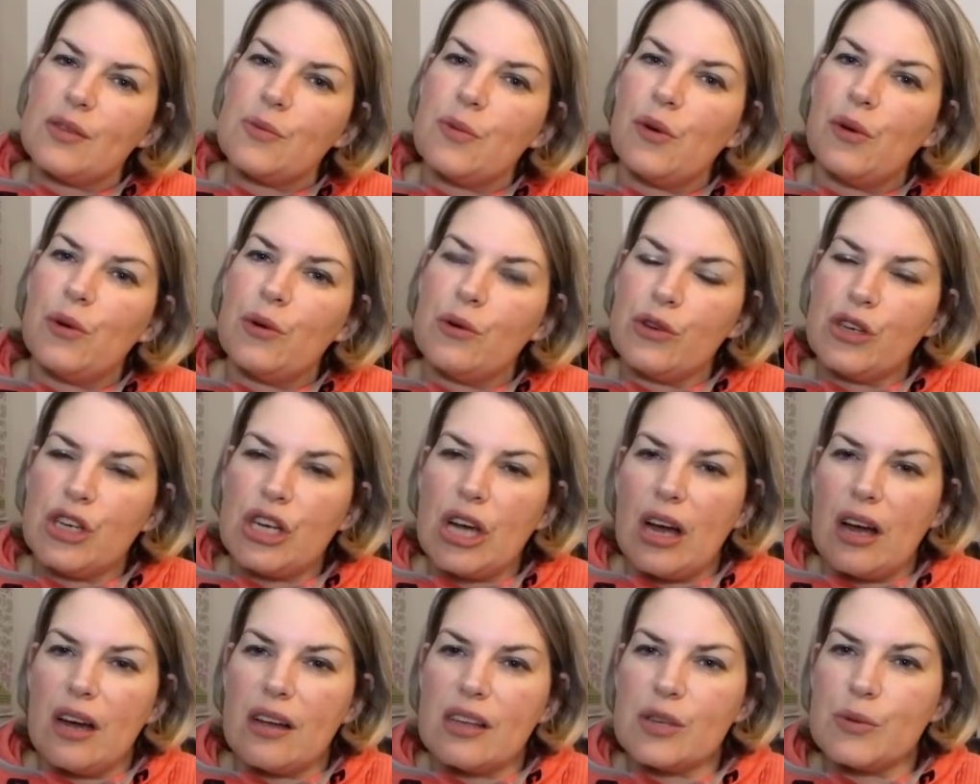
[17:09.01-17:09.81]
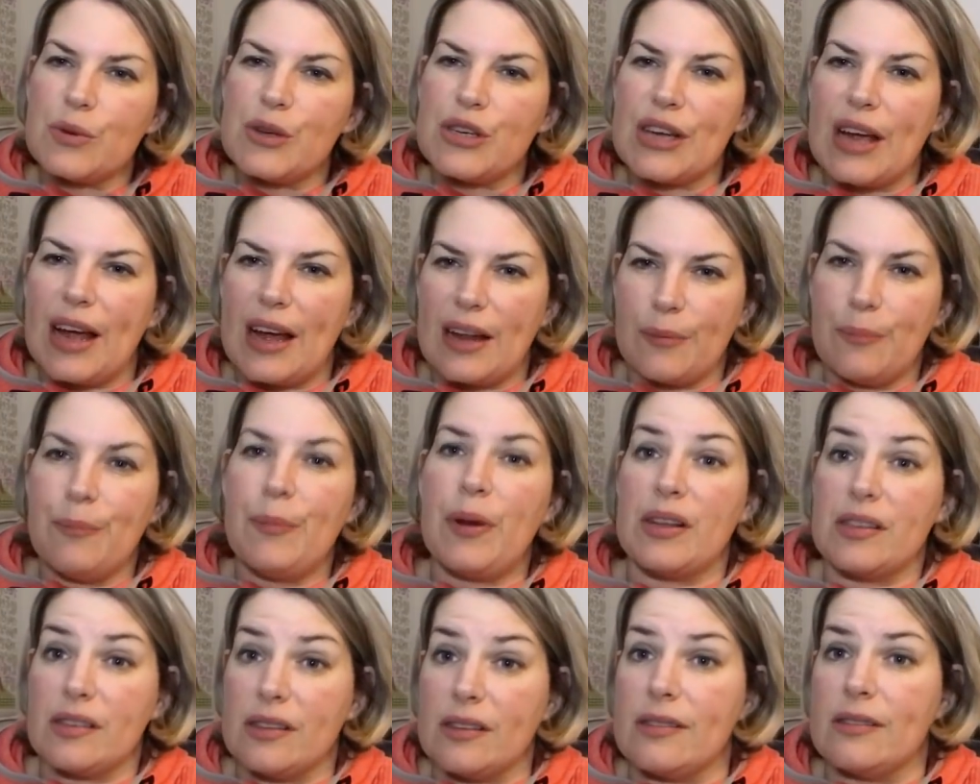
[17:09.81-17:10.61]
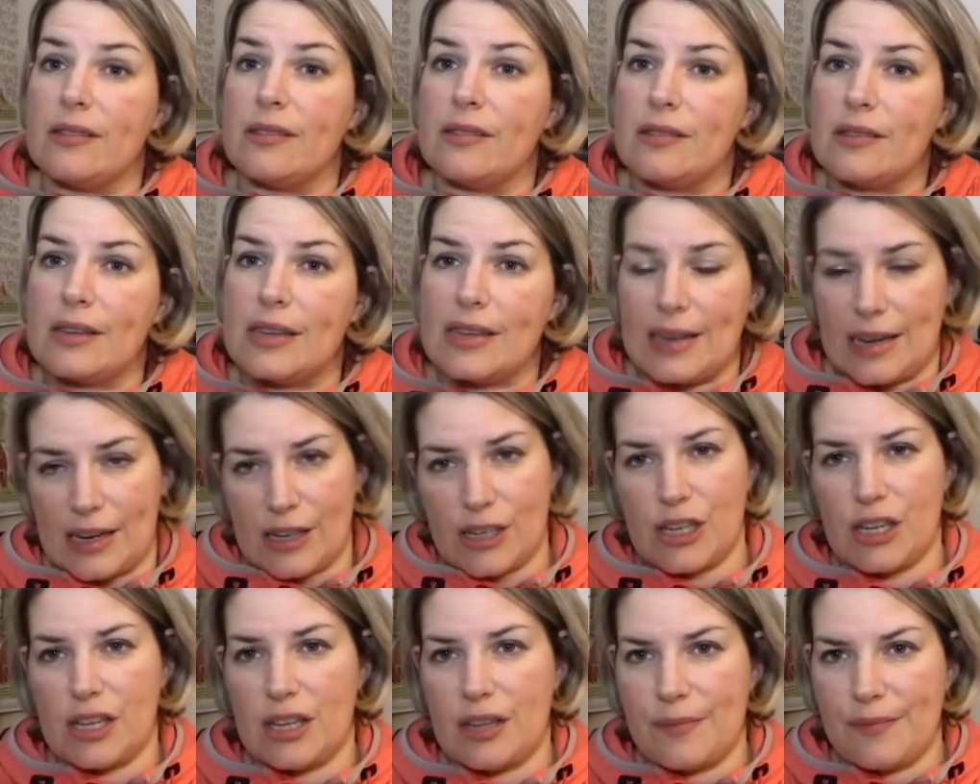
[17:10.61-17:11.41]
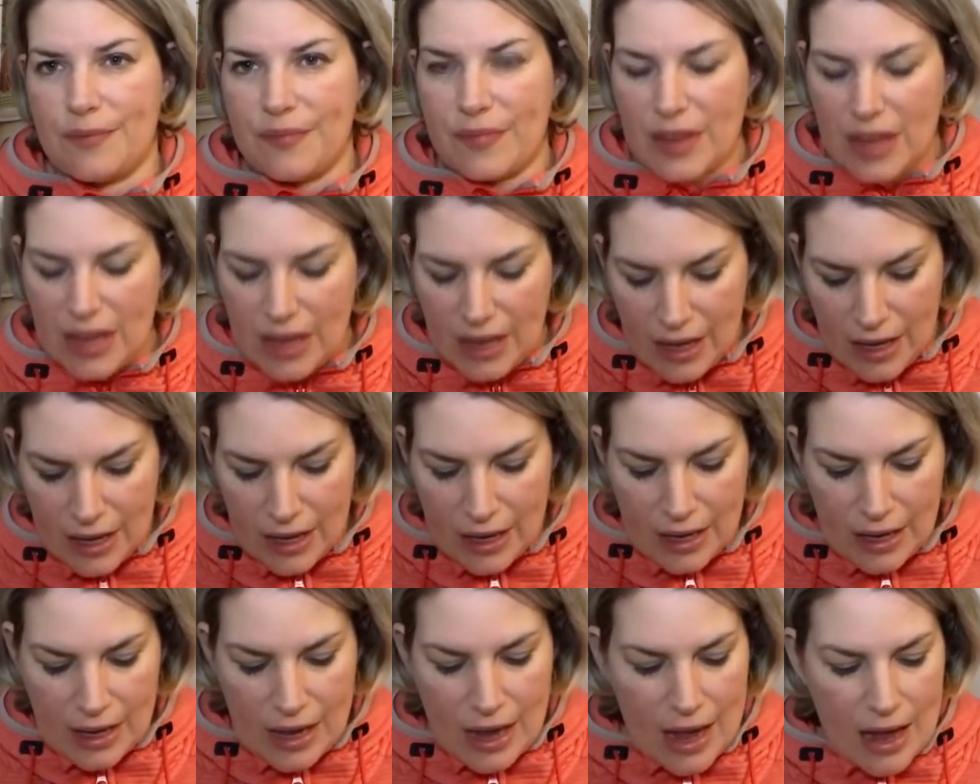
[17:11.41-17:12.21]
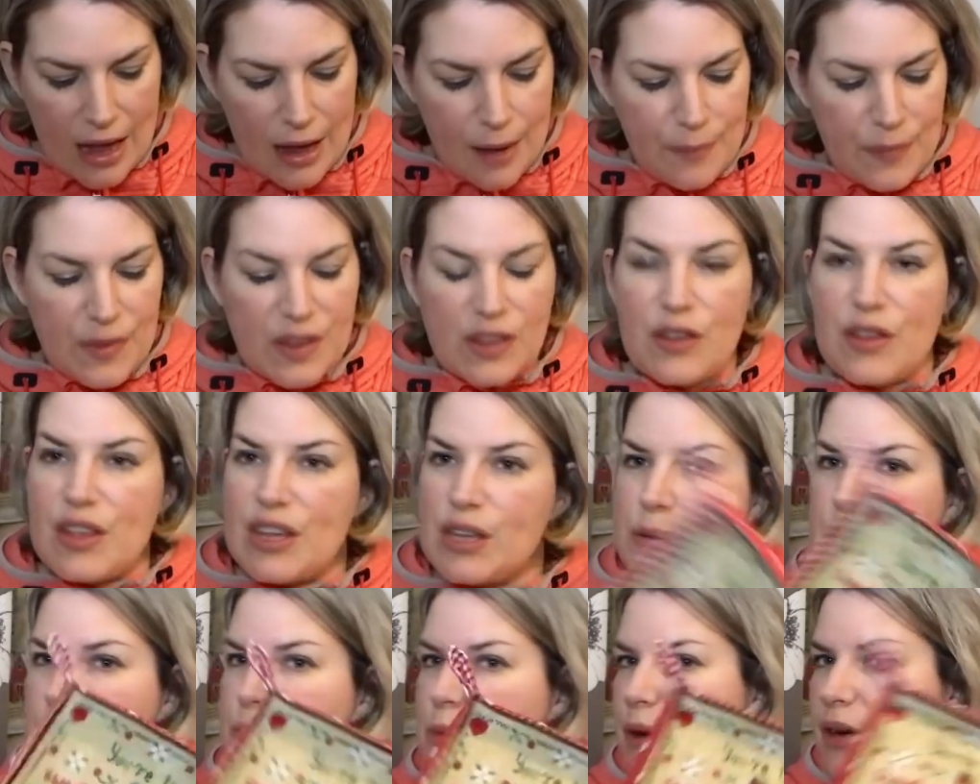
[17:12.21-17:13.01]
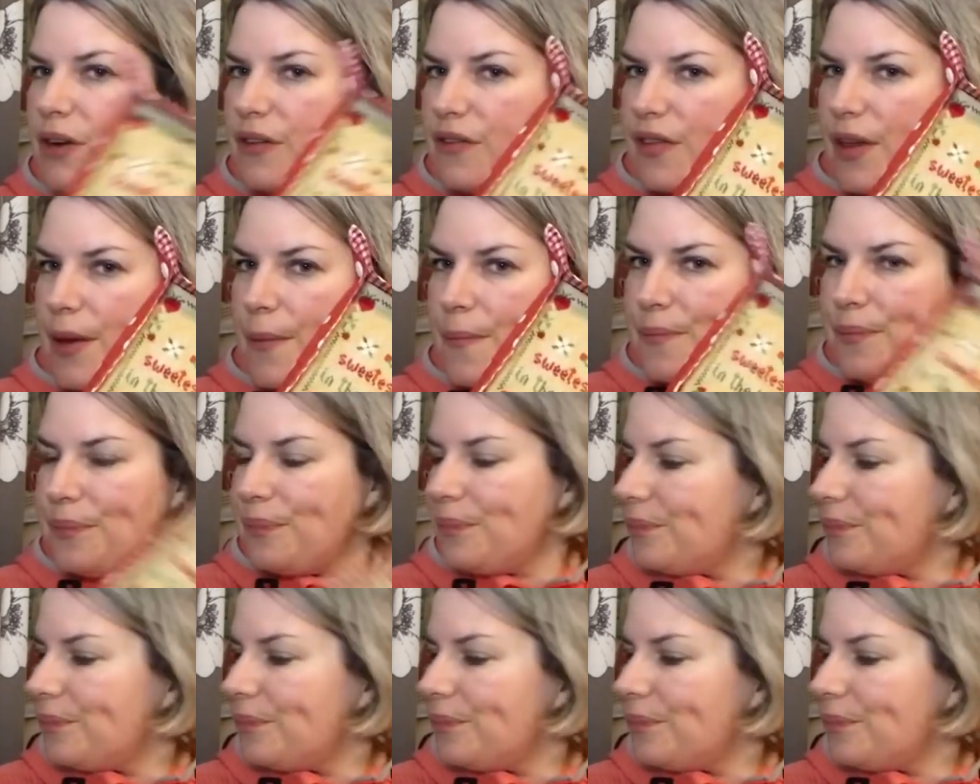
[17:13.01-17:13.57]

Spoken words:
were all charts which had buttons attached to them. So this was one of them.